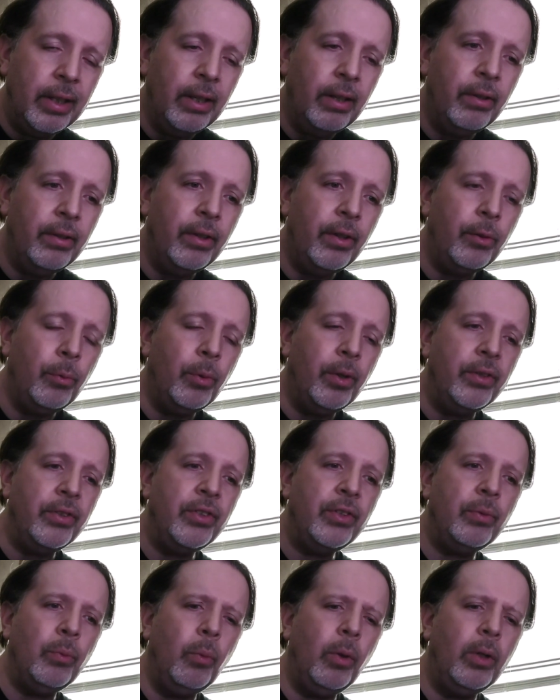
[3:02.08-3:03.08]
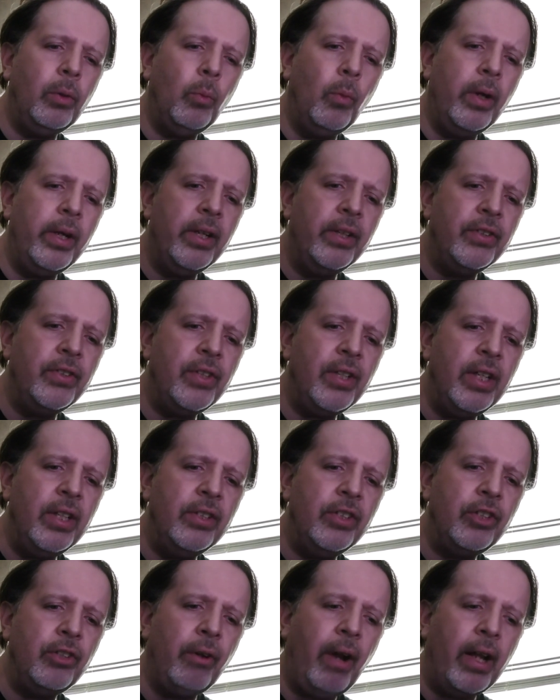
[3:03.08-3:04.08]
You know, in other words, what is
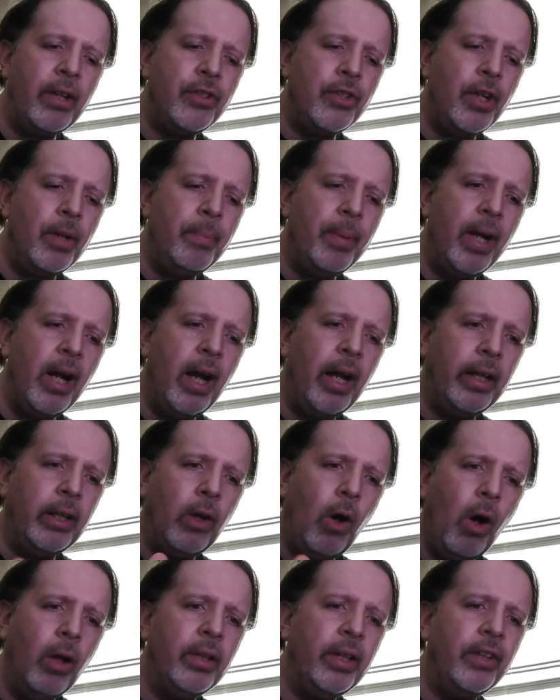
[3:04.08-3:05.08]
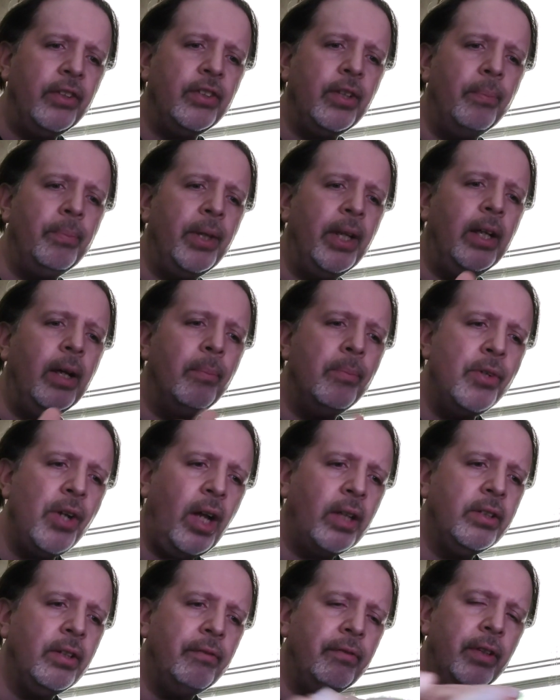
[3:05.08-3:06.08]
the strategy behind calling something
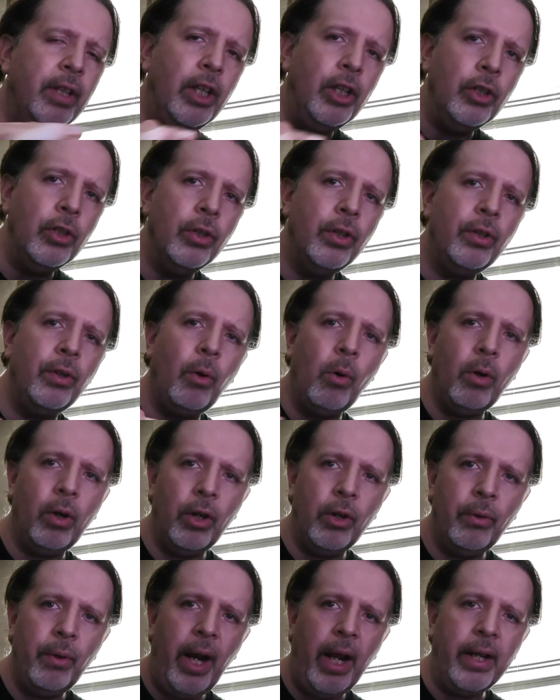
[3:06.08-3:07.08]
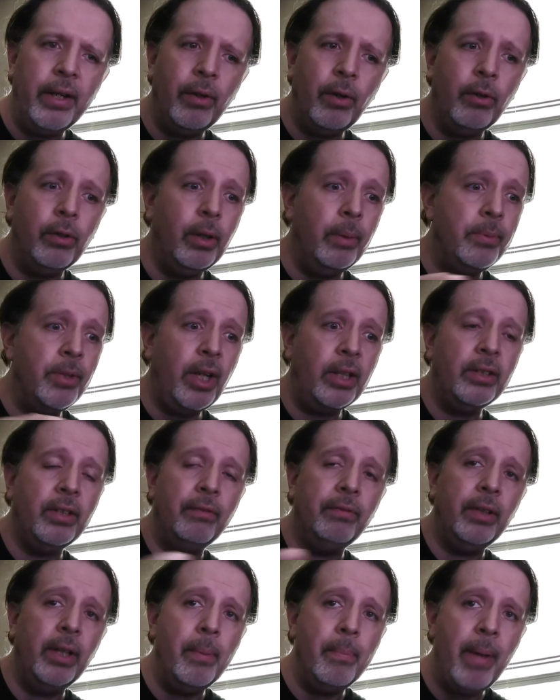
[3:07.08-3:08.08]
objectively good or great or
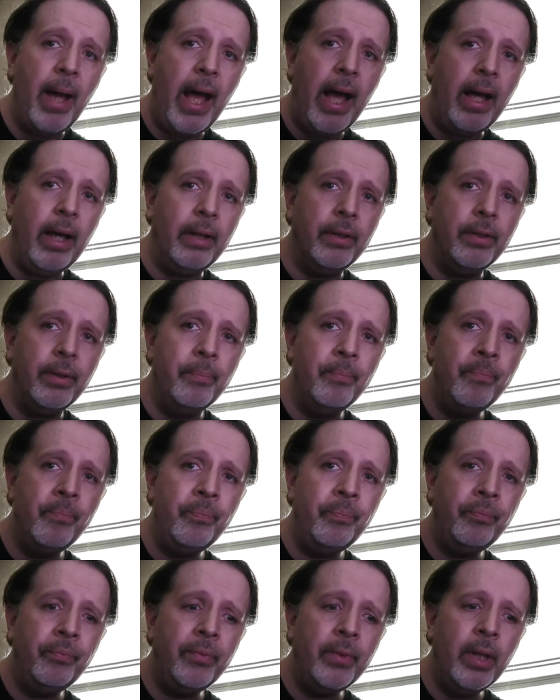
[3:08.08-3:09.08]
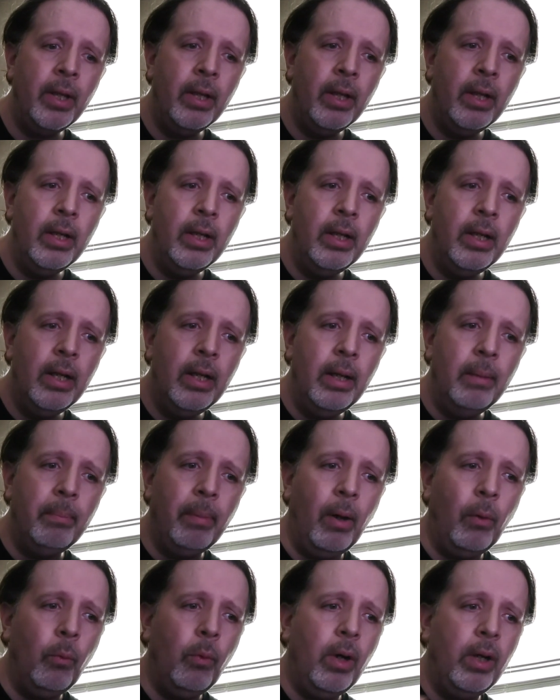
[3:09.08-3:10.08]
objectively bad?
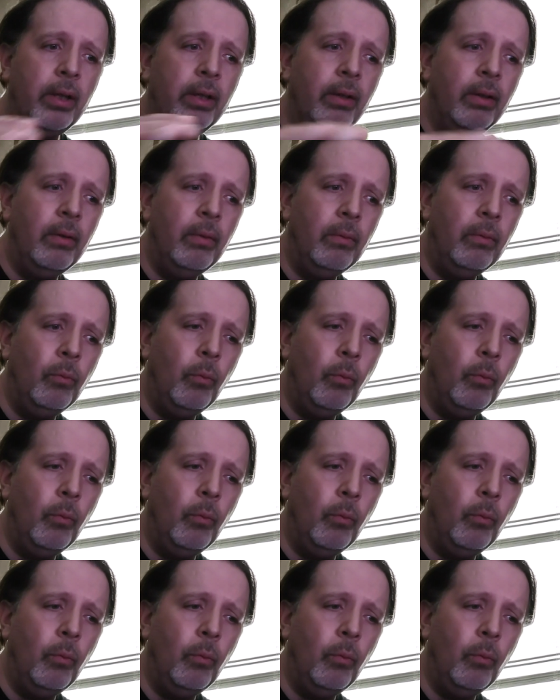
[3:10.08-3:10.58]
But when